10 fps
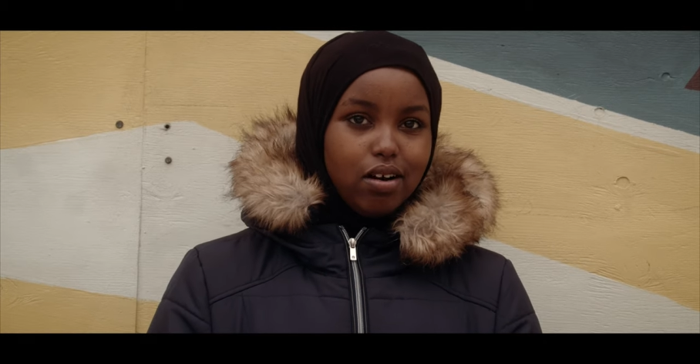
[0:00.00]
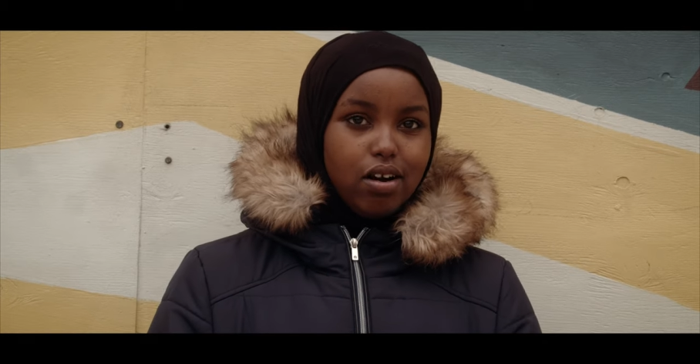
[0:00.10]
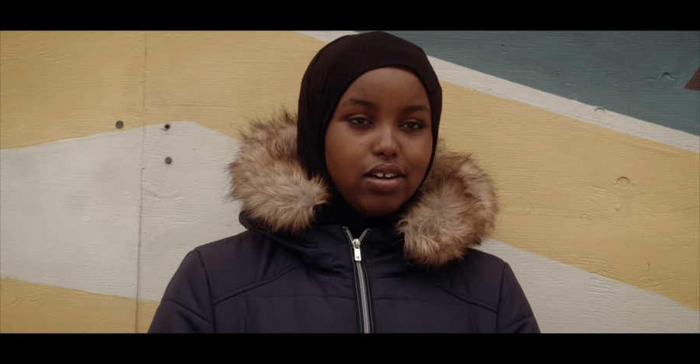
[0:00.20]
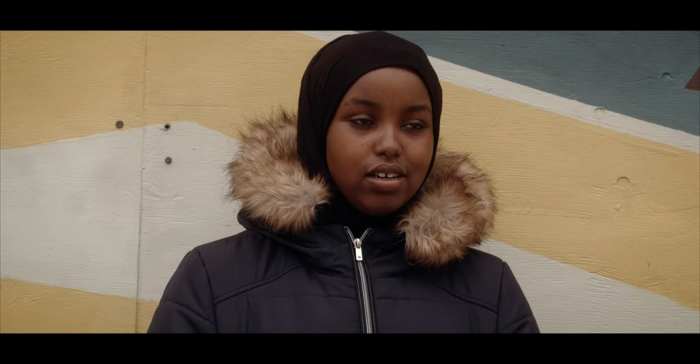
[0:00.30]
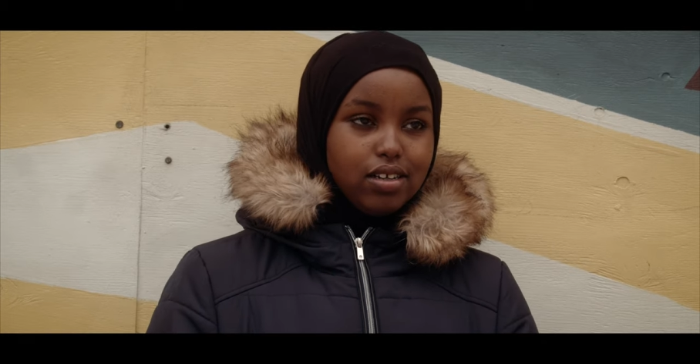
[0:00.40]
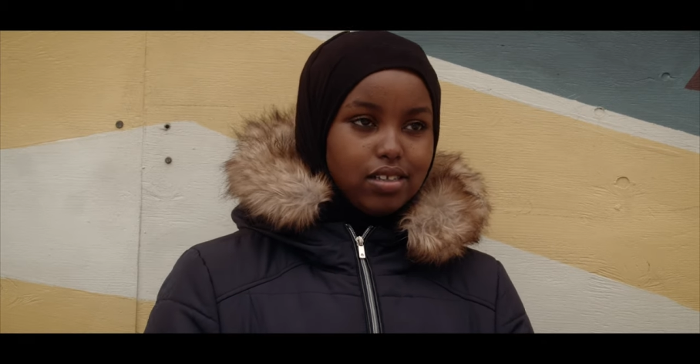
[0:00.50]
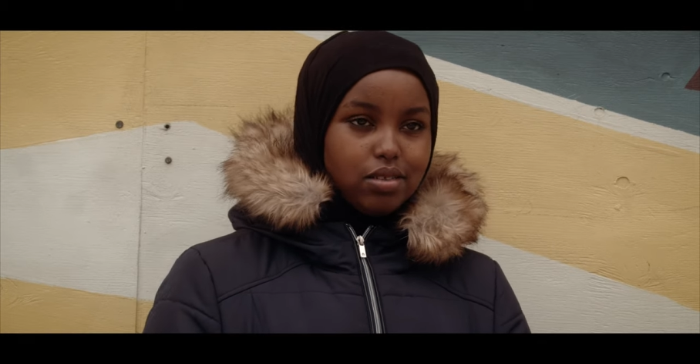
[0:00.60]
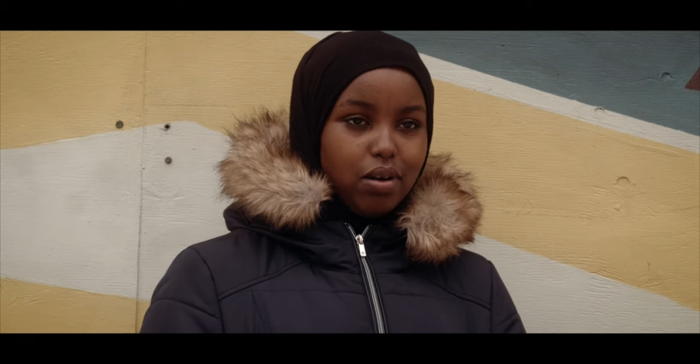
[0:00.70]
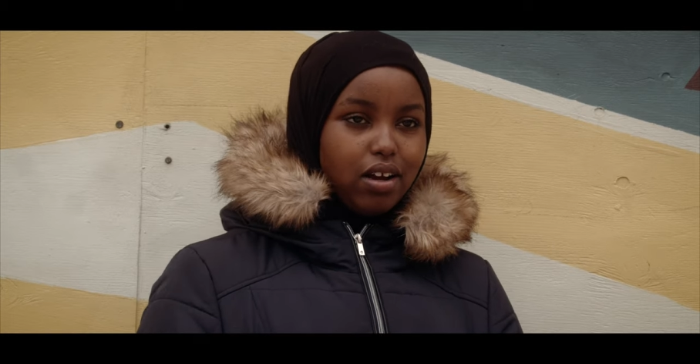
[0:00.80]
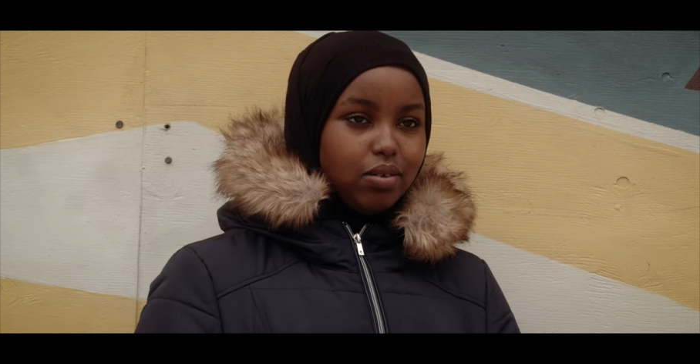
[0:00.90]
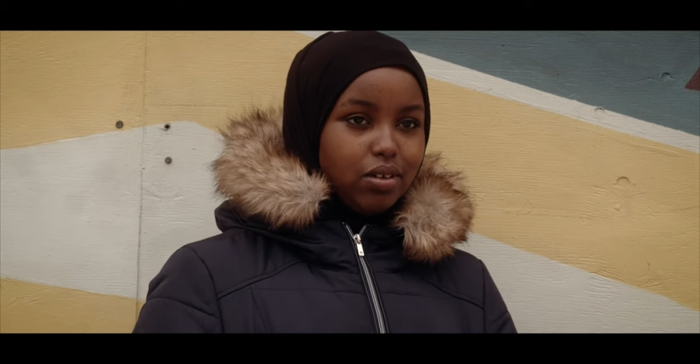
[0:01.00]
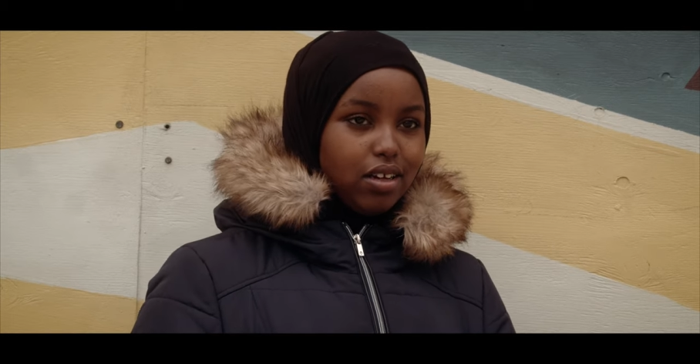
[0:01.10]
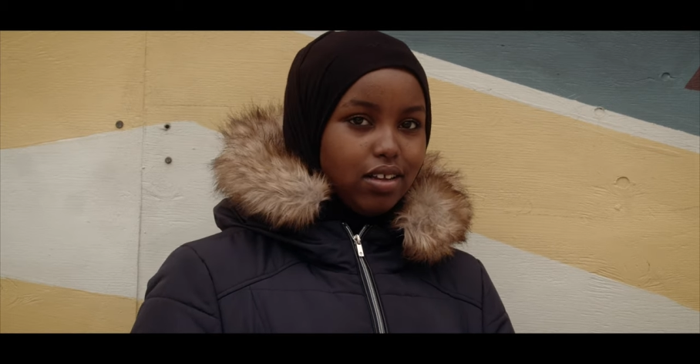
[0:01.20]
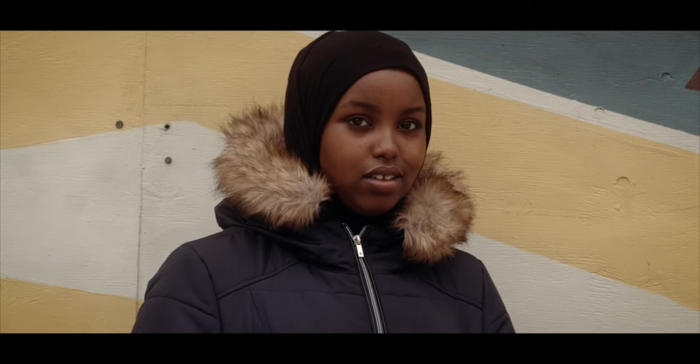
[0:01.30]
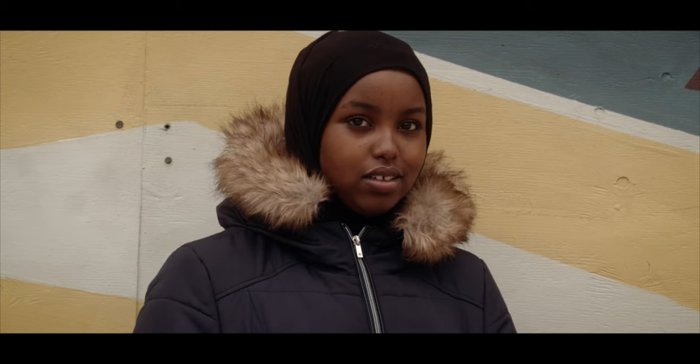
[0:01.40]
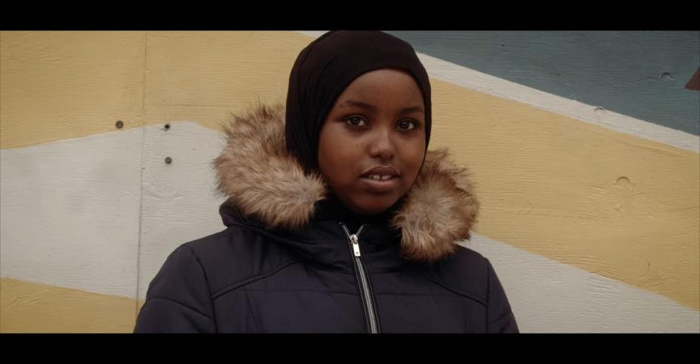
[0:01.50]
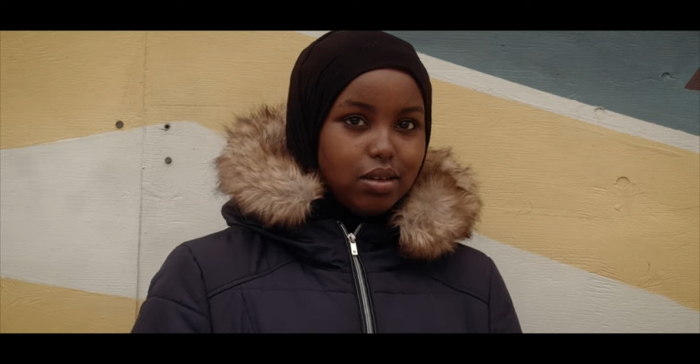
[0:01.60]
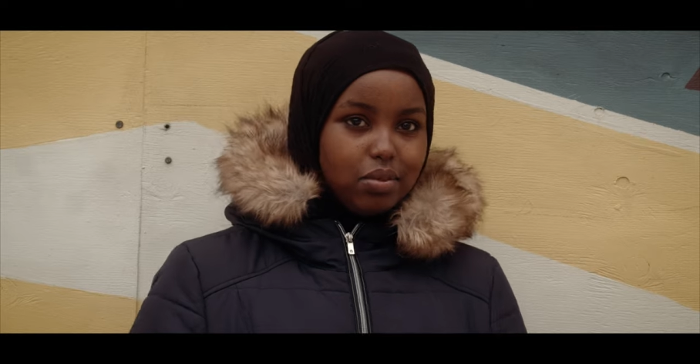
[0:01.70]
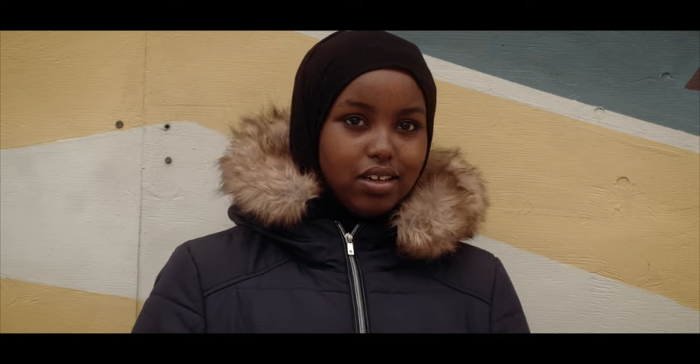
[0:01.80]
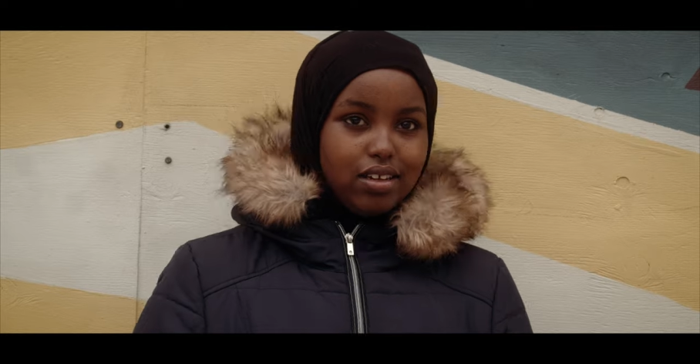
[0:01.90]
hard and inspiring others.
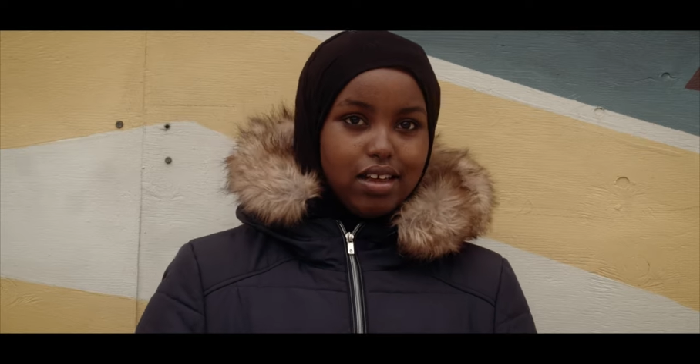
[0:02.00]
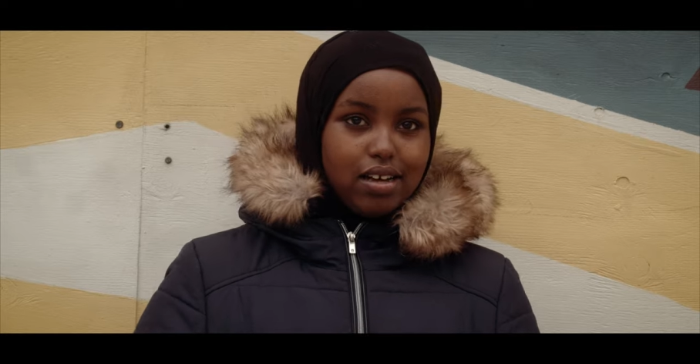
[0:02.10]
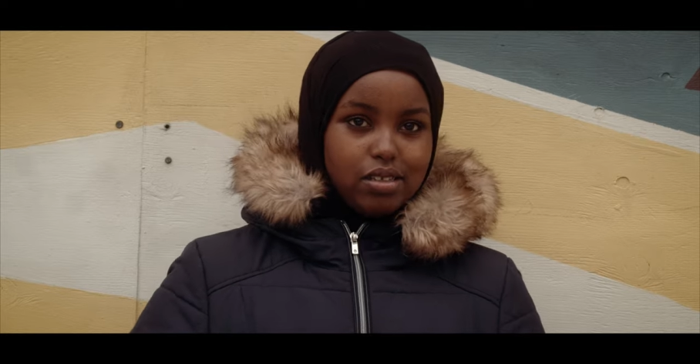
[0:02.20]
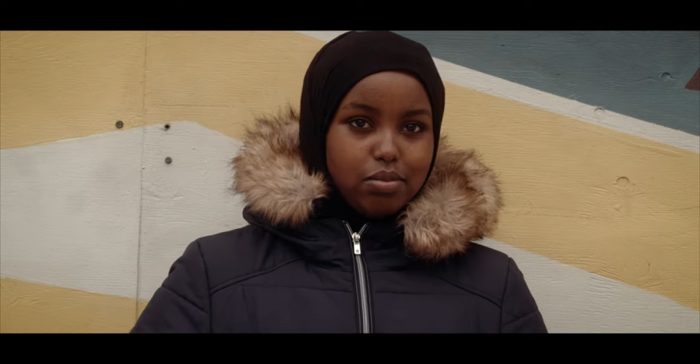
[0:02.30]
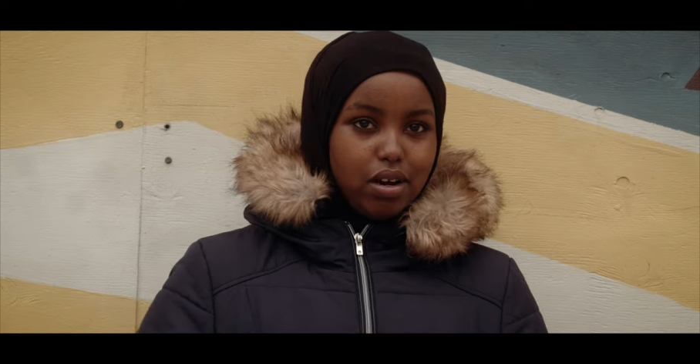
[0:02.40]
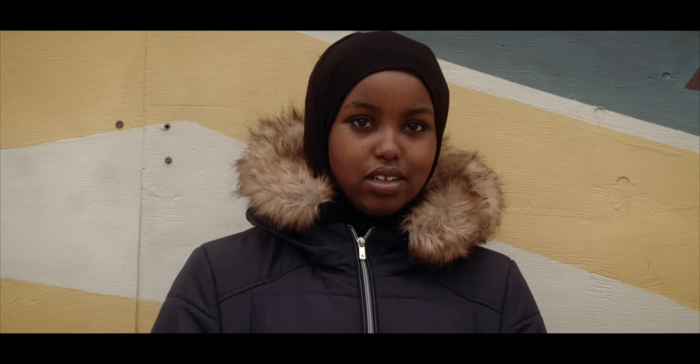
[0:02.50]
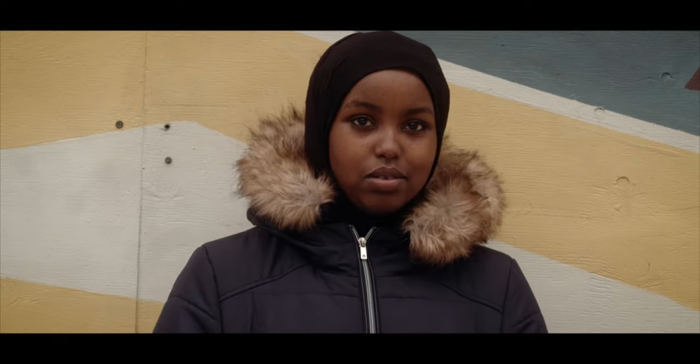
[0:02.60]
Somebody that inspires